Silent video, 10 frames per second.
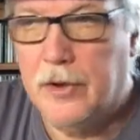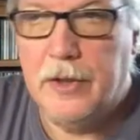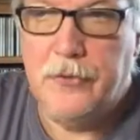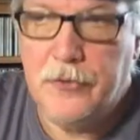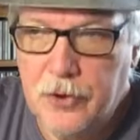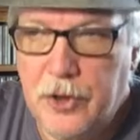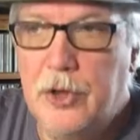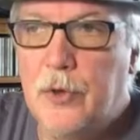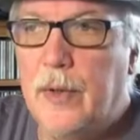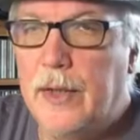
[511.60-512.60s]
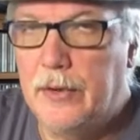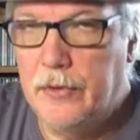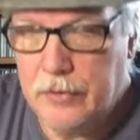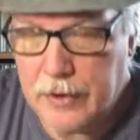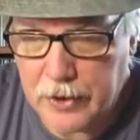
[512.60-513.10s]

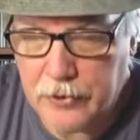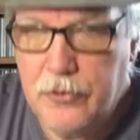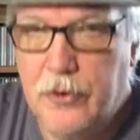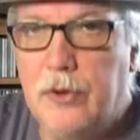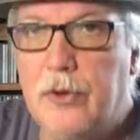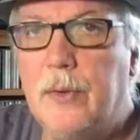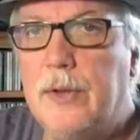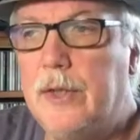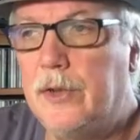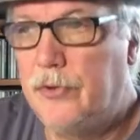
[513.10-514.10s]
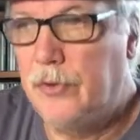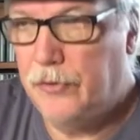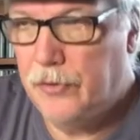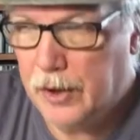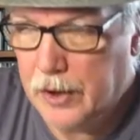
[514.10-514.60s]
continuing into new
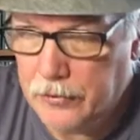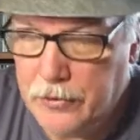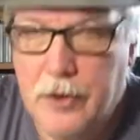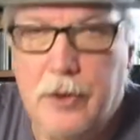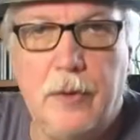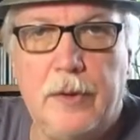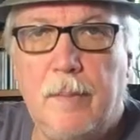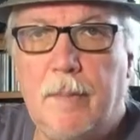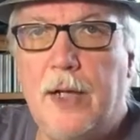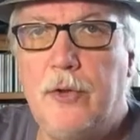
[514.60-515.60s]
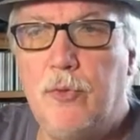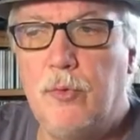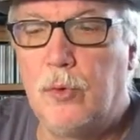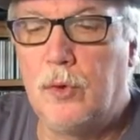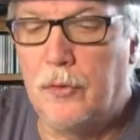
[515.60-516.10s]
editions and continuing to buy new
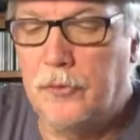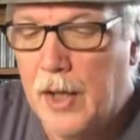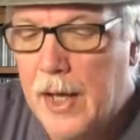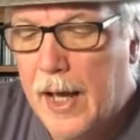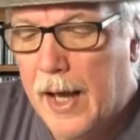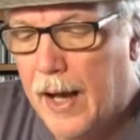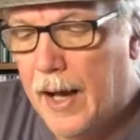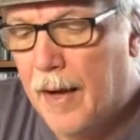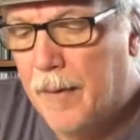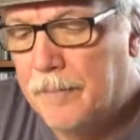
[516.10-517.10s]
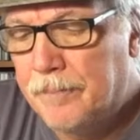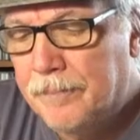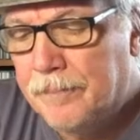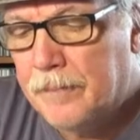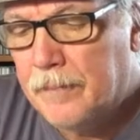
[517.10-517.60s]
rules.
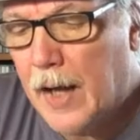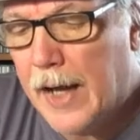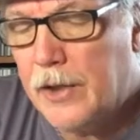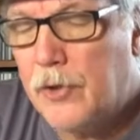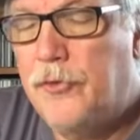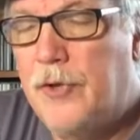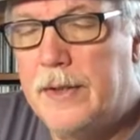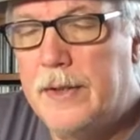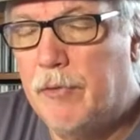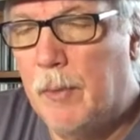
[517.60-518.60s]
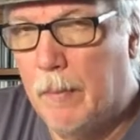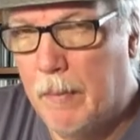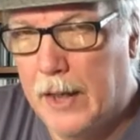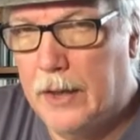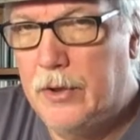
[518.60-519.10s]
I understand that from a
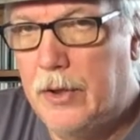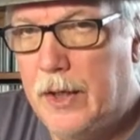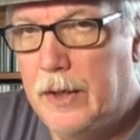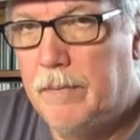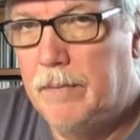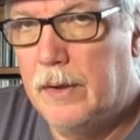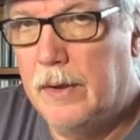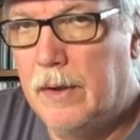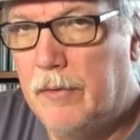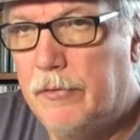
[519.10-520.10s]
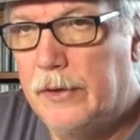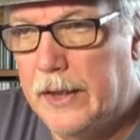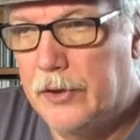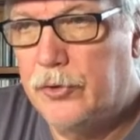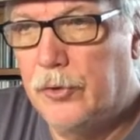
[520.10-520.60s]
monetary,
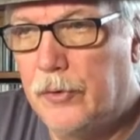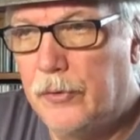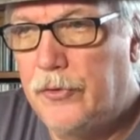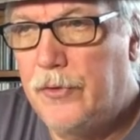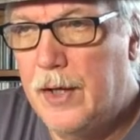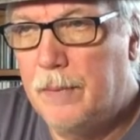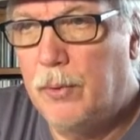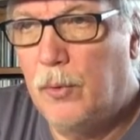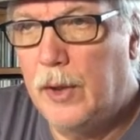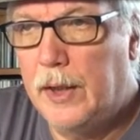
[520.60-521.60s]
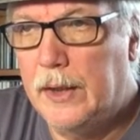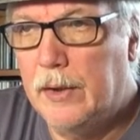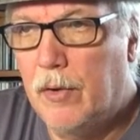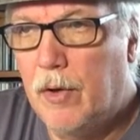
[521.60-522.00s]
financial standpoint